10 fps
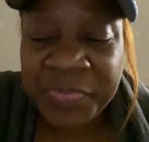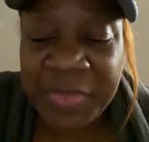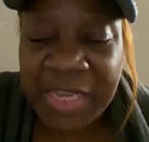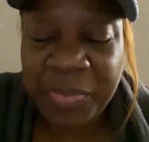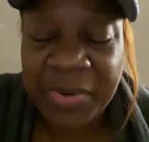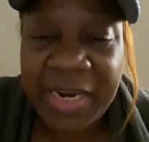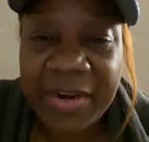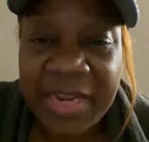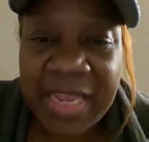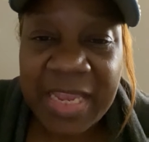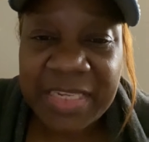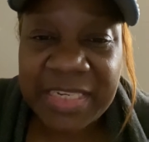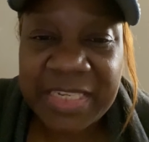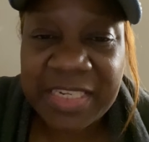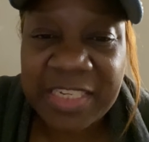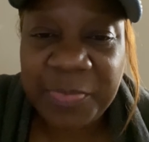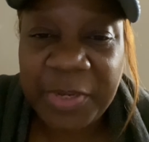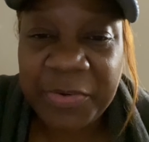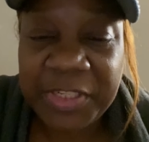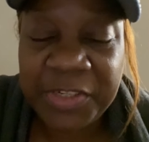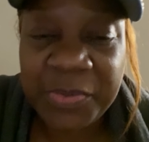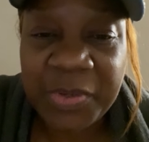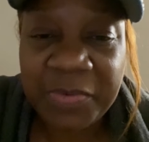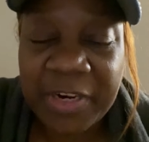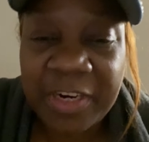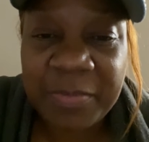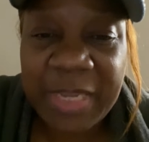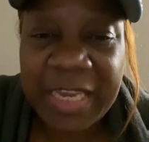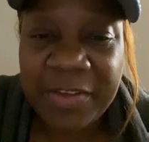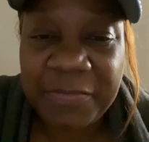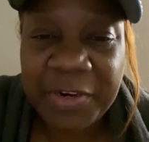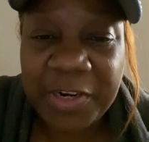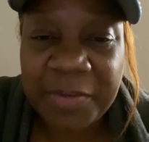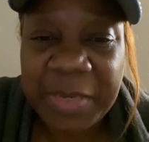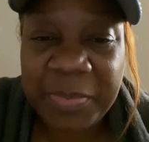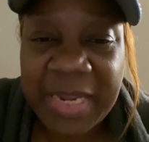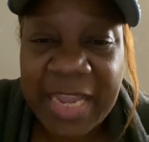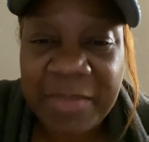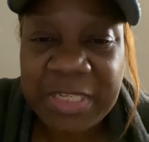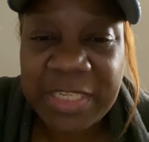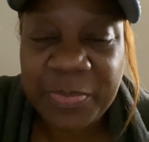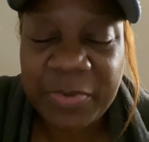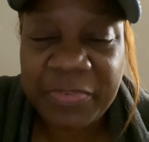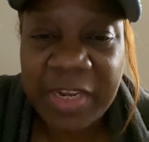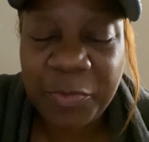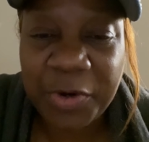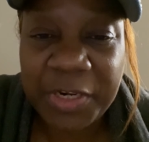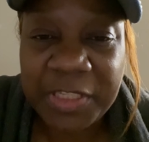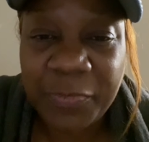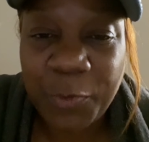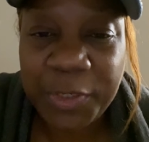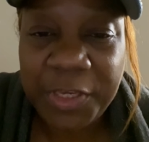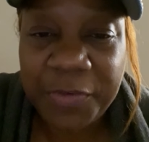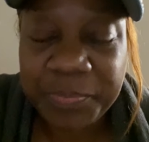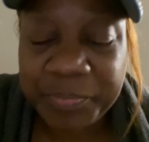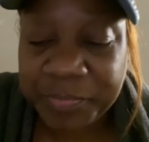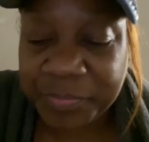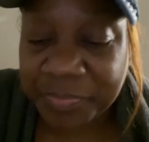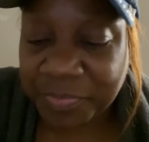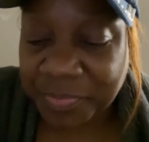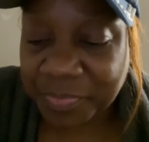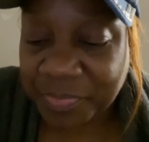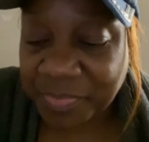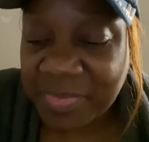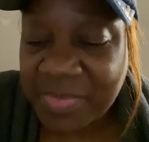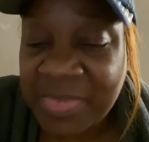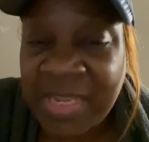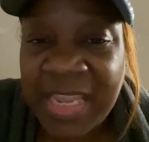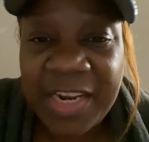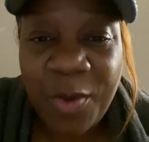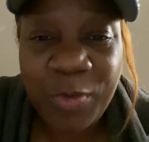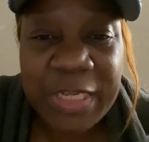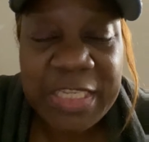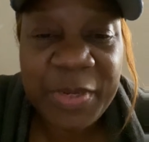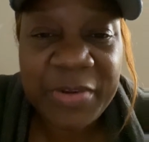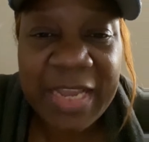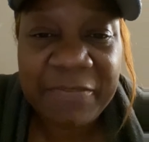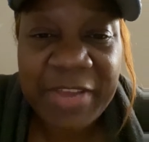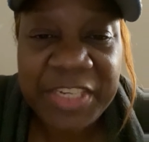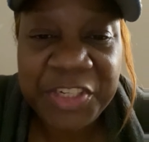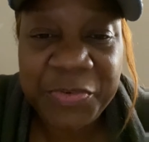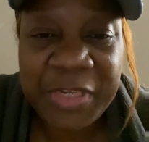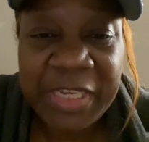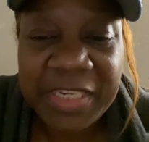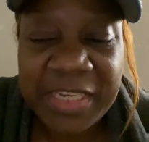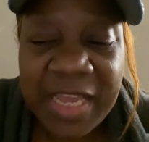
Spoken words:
in prayer, testing the Spirit to affirm and confirm that perhaps this prophetic word is for you. And Holy Spirit, I invite you in